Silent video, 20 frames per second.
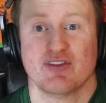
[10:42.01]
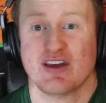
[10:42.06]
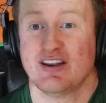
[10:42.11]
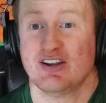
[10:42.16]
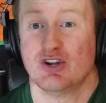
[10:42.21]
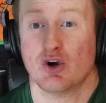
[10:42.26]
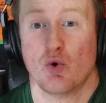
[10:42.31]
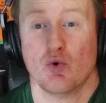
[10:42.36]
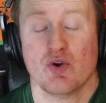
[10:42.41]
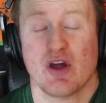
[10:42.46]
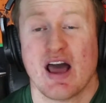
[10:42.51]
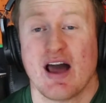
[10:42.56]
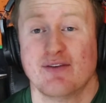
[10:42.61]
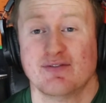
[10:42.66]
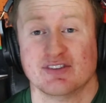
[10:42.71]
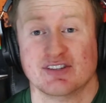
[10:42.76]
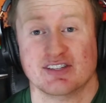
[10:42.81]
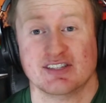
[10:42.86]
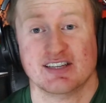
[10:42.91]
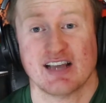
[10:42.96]
They don't
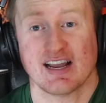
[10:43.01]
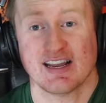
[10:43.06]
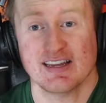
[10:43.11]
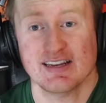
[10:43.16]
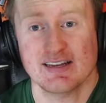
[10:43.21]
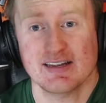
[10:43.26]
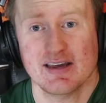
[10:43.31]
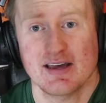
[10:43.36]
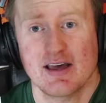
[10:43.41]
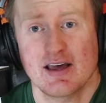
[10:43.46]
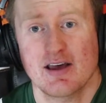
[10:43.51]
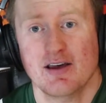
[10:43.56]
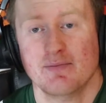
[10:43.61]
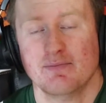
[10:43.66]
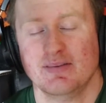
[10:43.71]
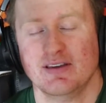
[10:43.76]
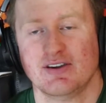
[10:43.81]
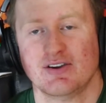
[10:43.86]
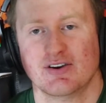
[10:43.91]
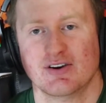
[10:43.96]
have a second
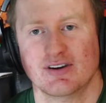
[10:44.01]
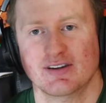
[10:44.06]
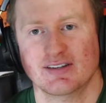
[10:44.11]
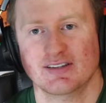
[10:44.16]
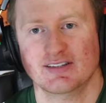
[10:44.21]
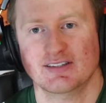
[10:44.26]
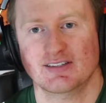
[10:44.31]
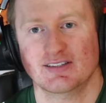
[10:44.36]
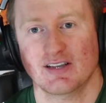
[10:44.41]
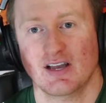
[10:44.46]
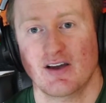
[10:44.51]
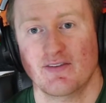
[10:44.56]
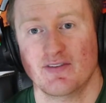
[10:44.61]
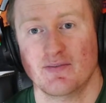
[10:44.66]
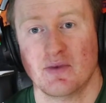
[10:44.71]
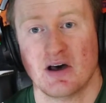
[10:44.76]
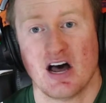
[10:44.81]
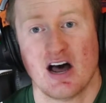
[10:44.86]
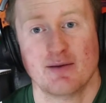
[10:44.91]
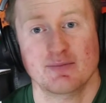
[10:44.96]
because of
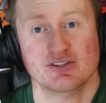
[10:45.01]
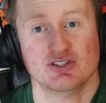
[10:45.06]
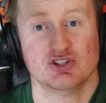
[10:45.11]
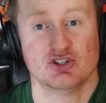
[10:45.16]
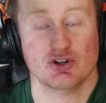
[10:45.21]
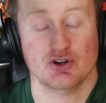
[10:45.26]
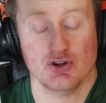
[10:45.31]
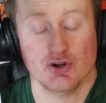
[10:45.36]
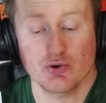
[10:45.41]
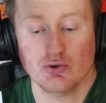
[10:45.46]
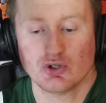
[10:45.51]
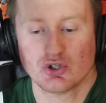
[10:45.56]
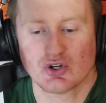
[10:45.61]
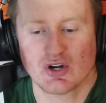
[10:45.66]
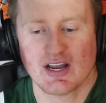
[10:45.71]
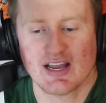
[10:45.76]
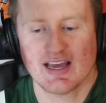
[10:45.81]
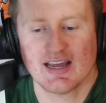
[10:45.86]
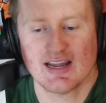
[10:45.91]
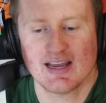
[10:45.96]
the Mohamed Sanu
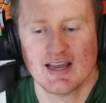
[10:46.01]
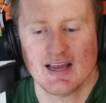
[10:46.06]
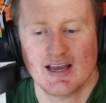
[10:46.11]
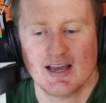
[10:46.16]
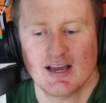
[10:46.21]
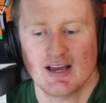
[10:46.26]
trade.